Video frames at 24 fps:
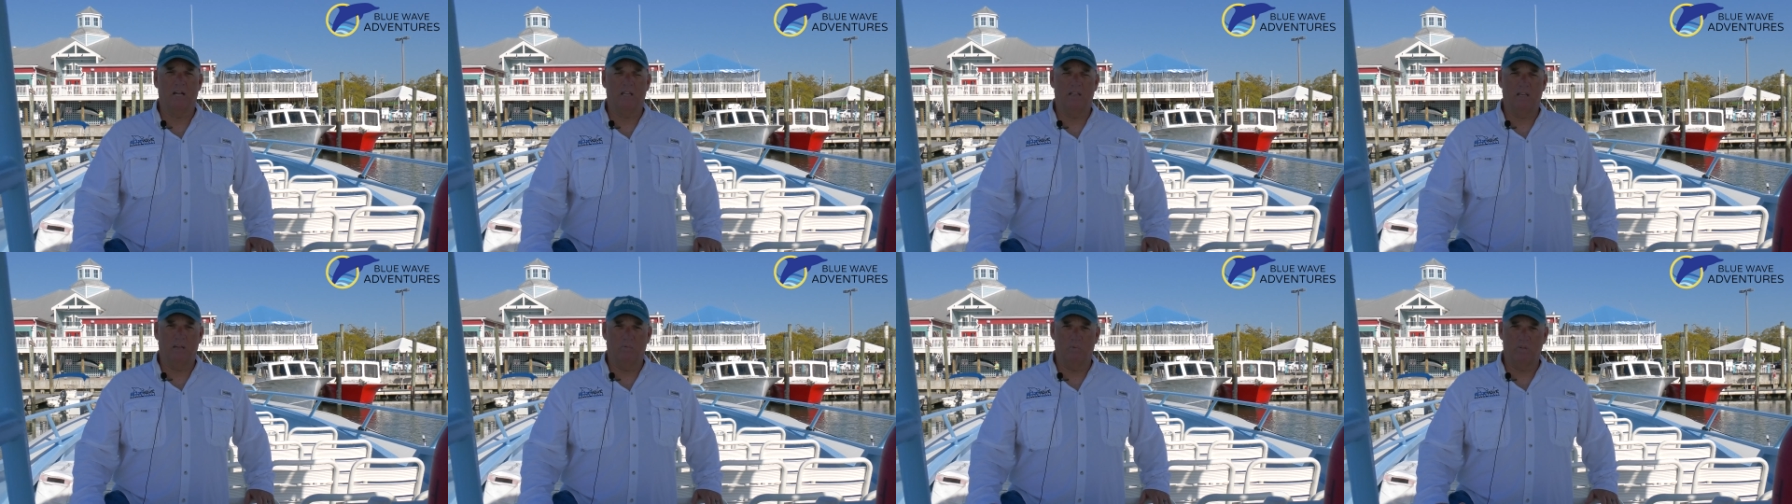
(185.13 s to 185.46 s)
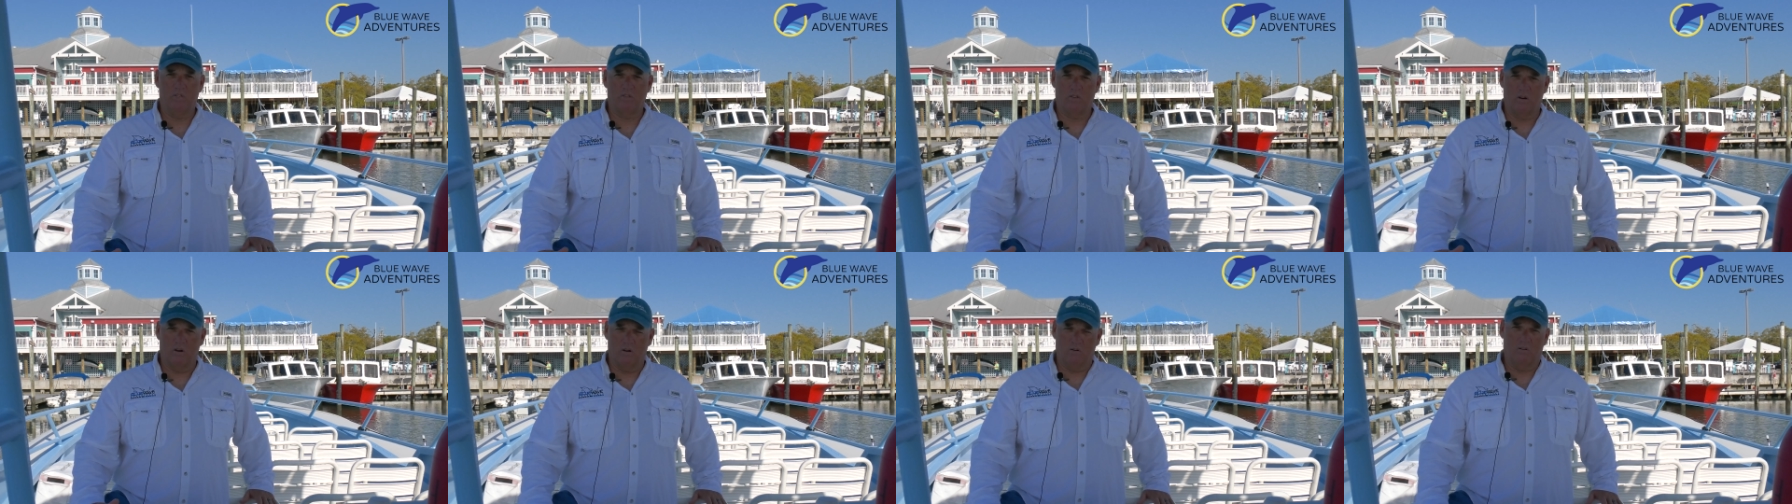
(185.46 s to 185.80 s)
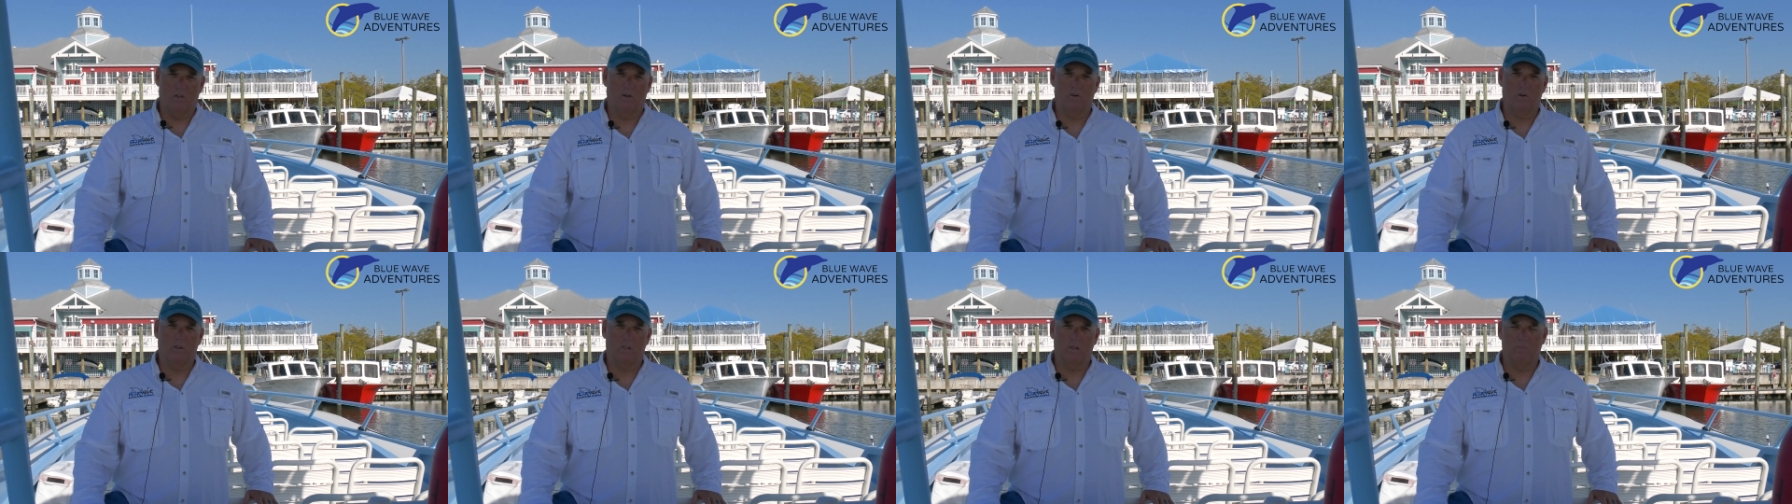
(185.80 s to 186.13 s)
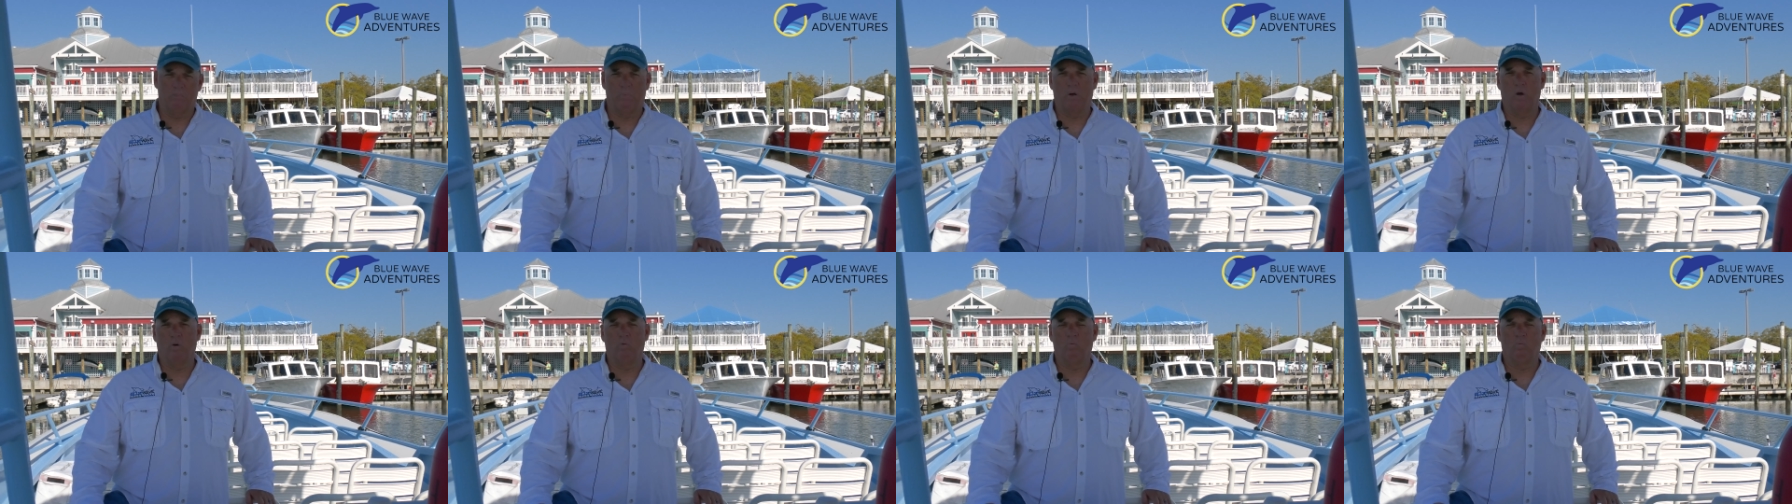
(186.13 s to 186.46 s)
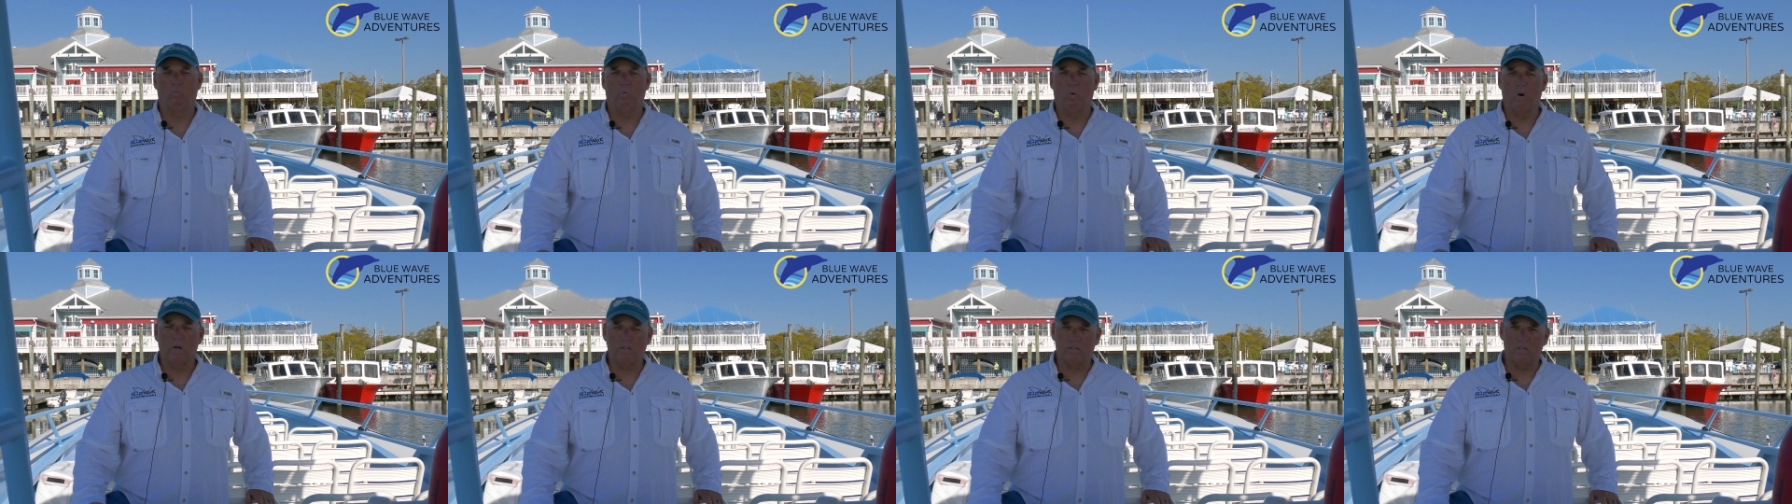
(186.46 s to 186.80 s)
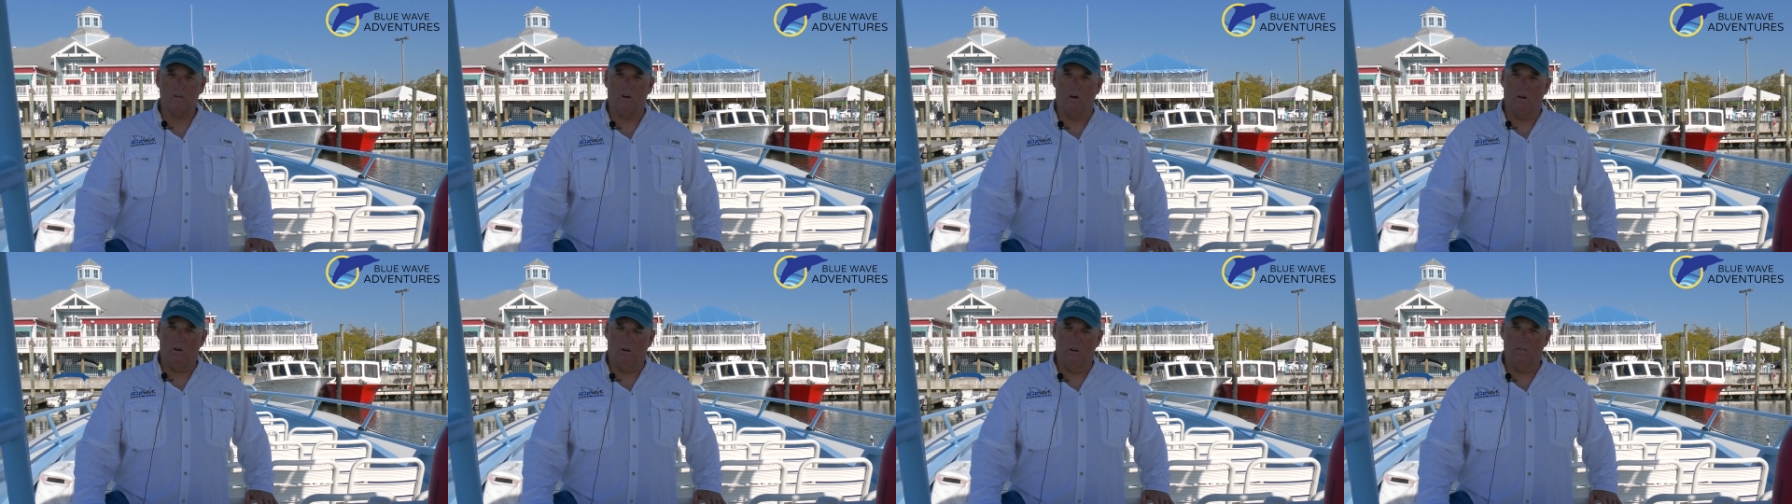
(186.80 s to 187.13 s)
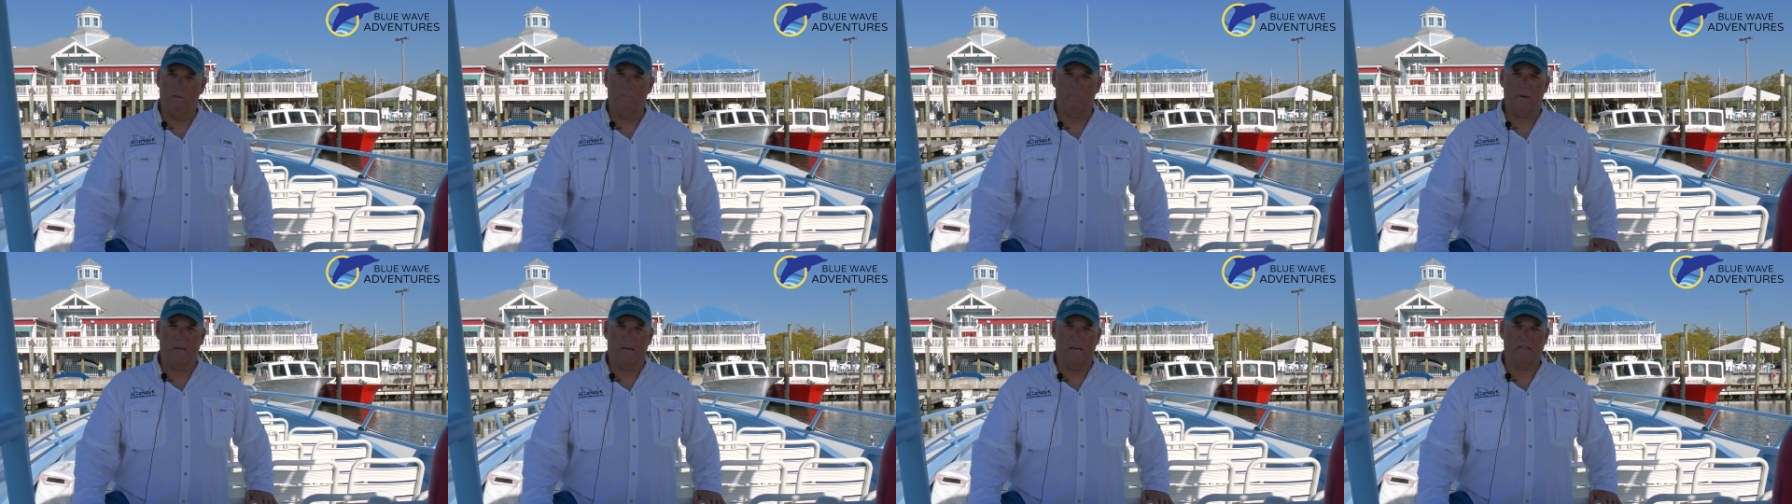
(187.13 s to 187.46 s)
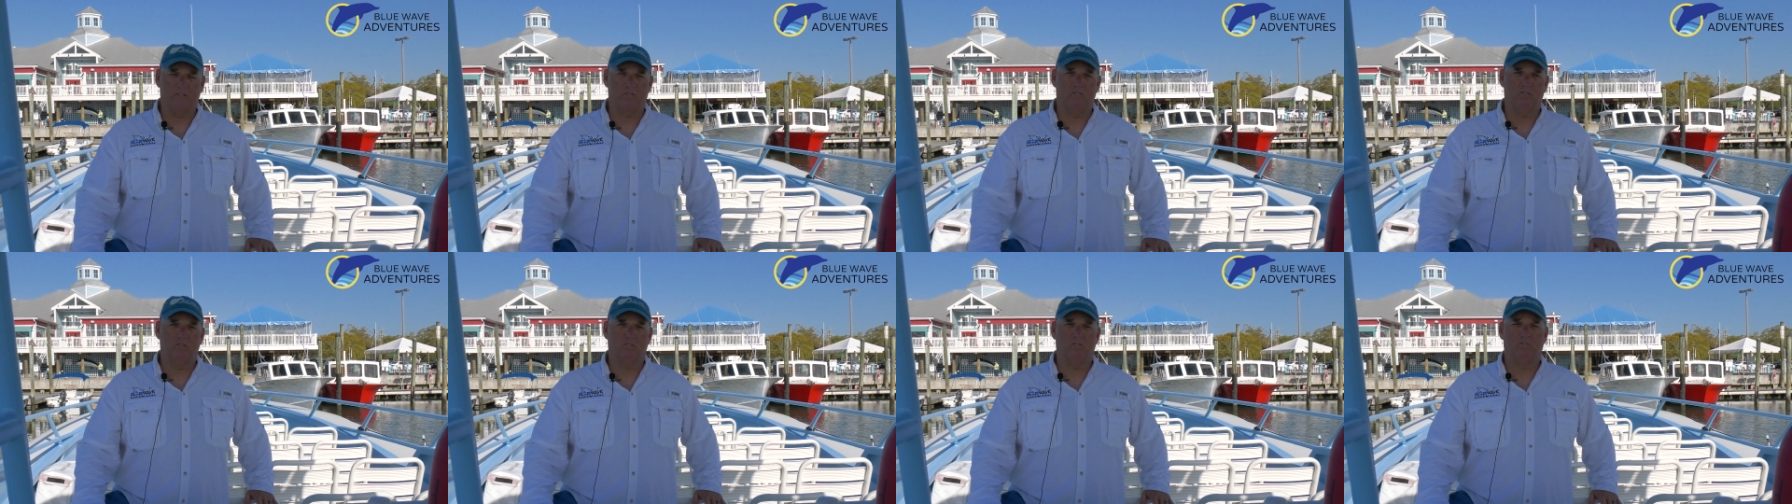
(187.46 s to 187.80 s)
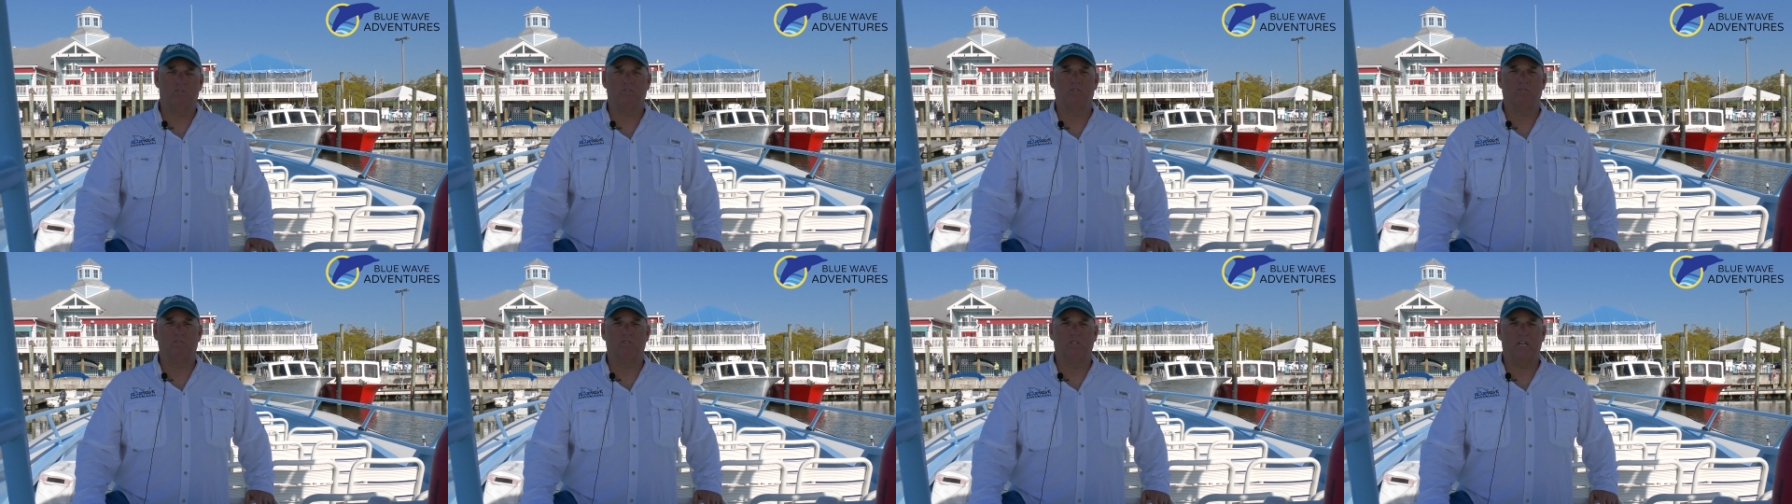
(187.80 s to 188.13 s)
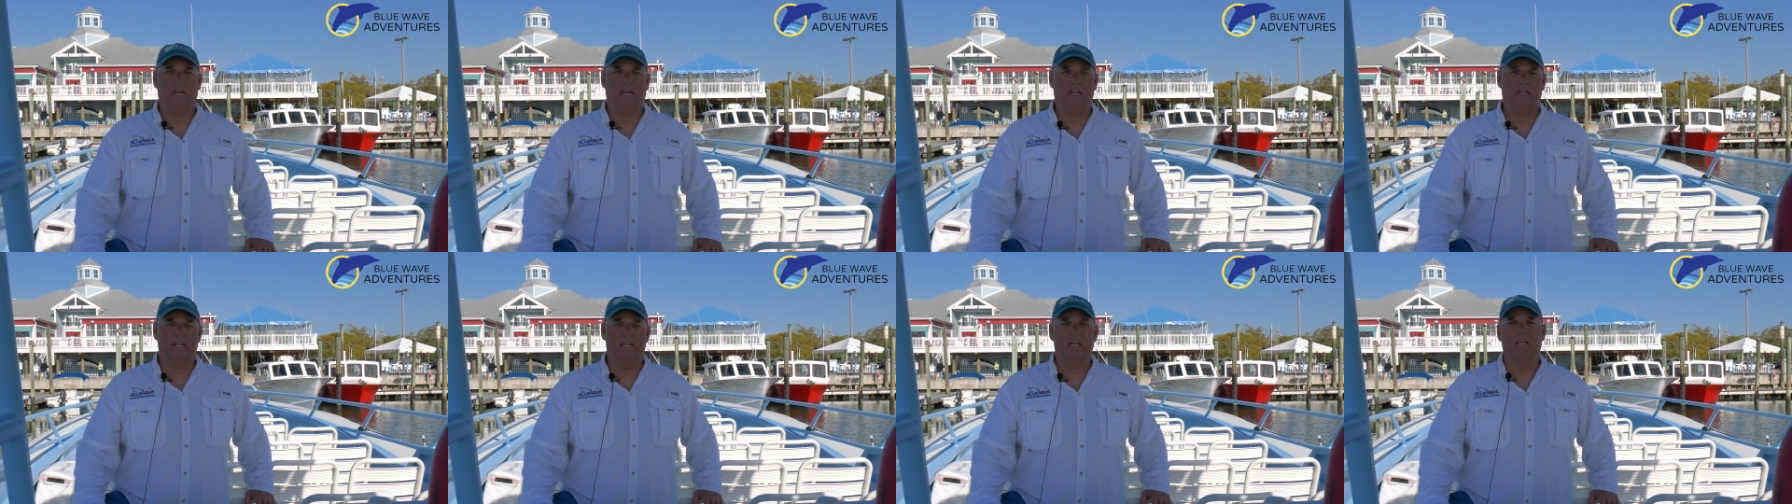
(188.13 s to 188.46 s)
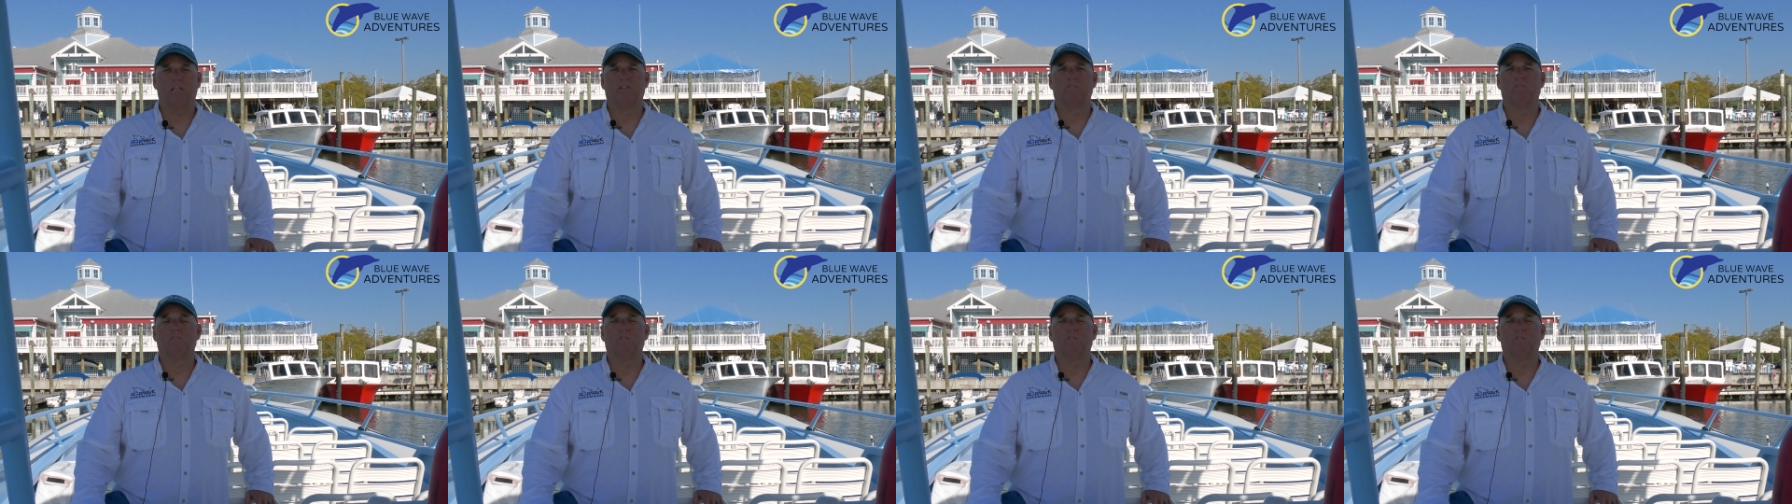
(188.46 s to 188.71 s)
and then we start loading the boat once all the passengers are checked in.